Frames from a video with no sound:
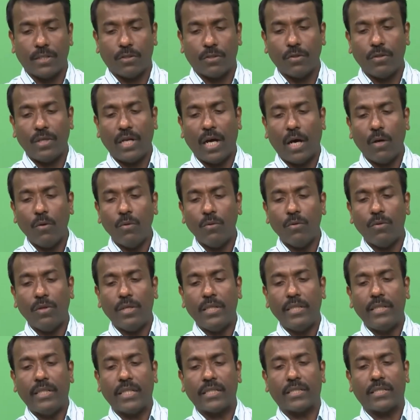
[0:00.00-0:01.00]
So, now
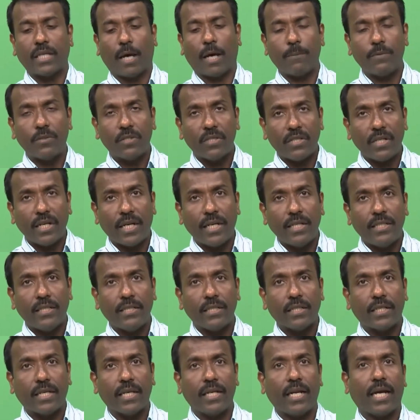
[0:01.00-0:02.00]
the substrate
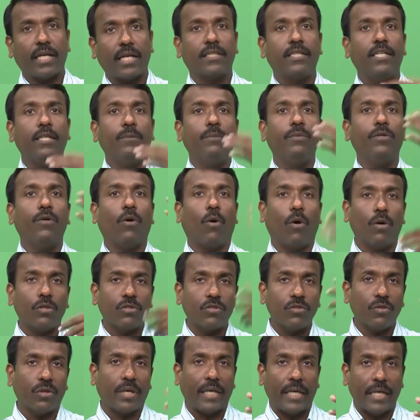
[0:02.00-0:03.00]
can actually be
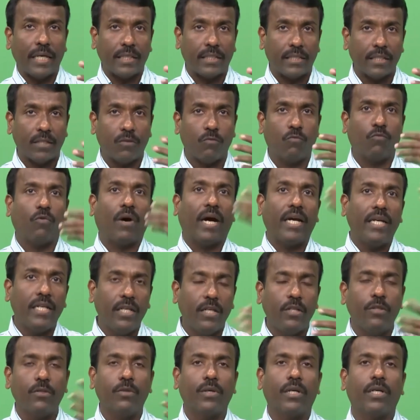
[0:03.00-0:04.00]
also heated while
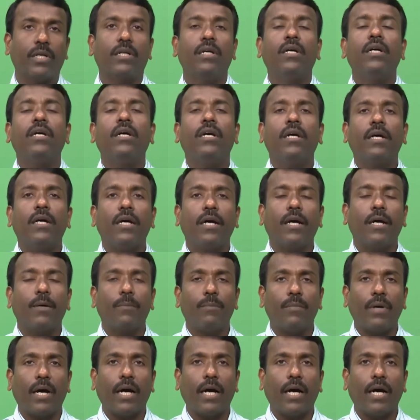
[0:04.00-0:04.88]
you are uh,